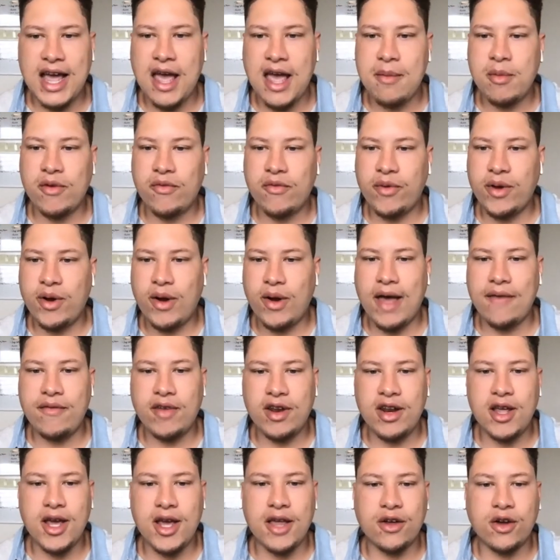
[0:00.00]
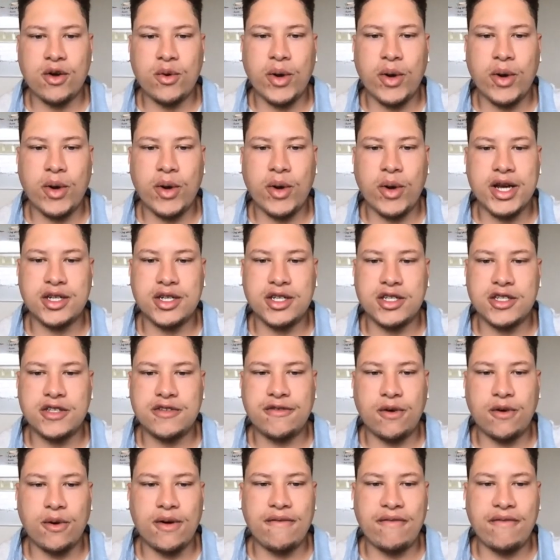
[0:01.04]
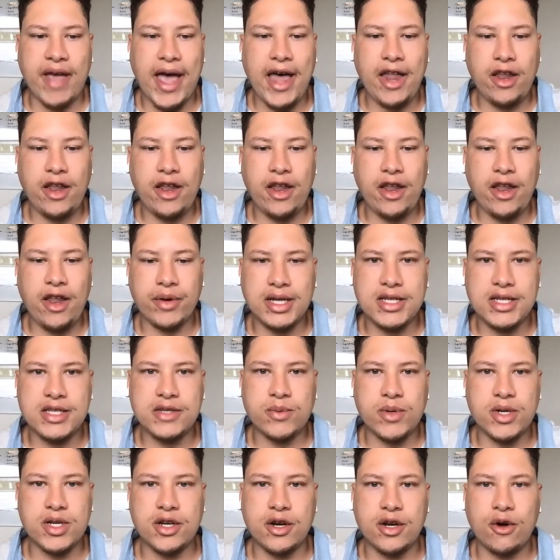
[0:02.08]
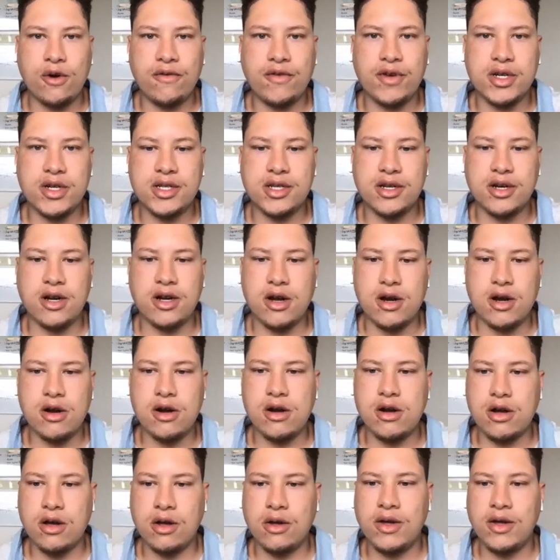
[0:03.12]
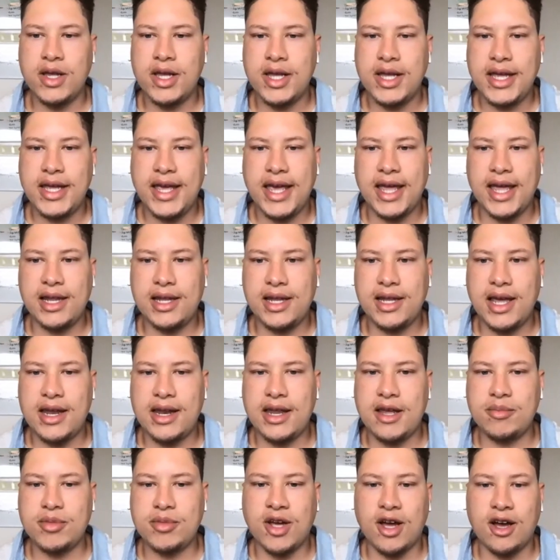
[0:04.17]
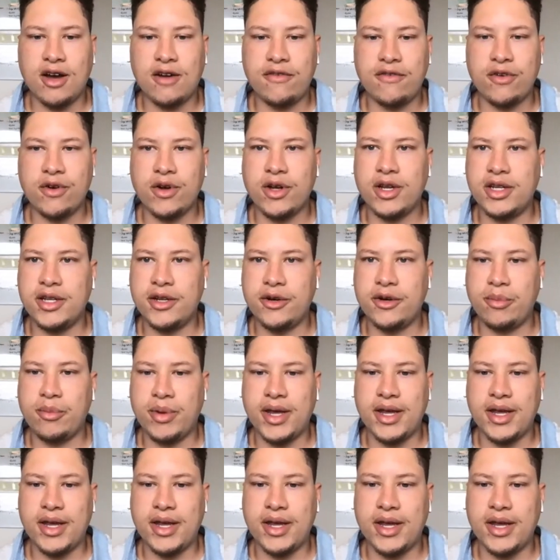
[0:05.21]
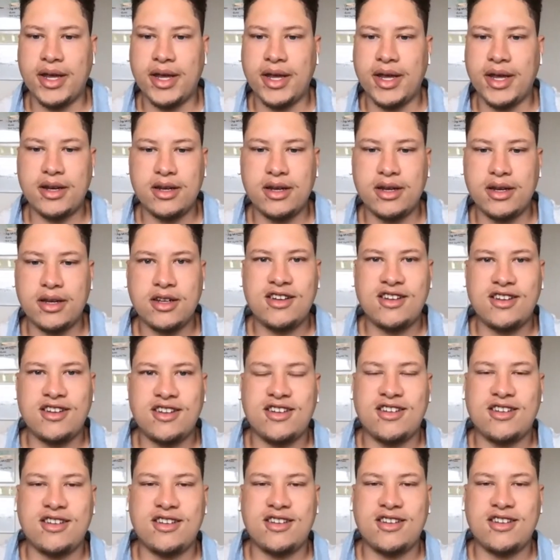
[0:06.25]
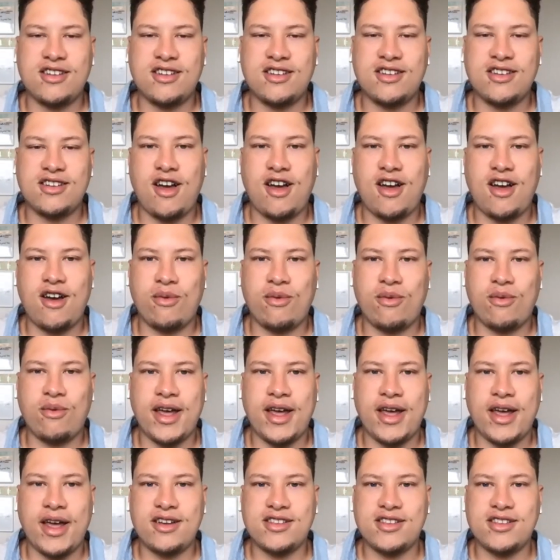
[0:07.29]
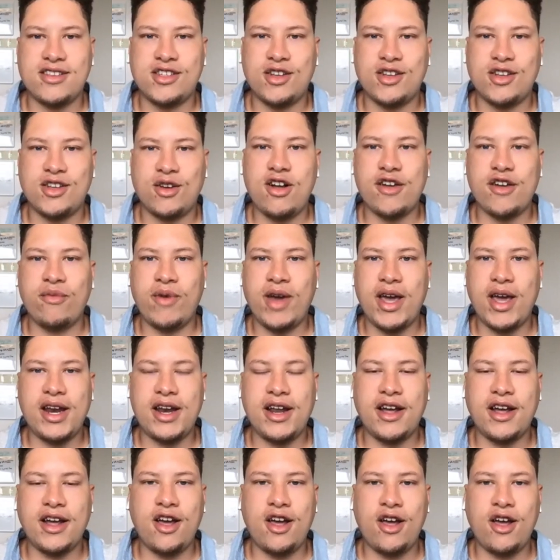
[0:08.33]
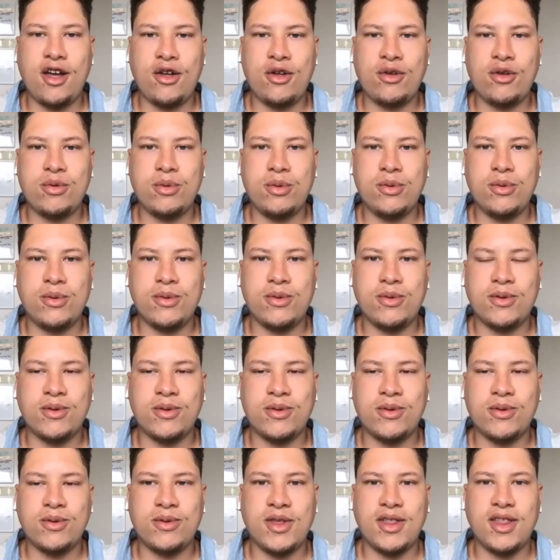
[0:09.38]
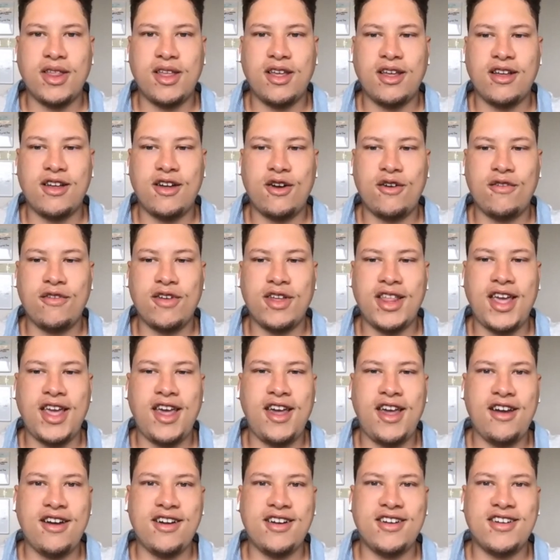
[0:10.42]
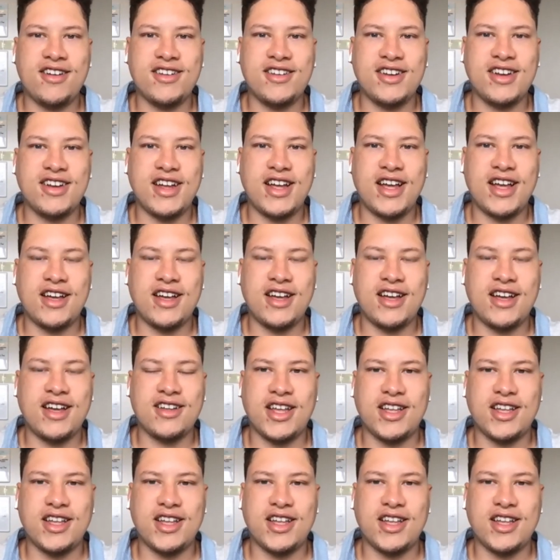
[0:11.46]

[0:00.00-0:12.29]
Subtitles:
At this time, if we don't have any other questions for Valerie, let's switch over to Earl and let him talk for a little bit. All right. So Earl, are you ready to go over there?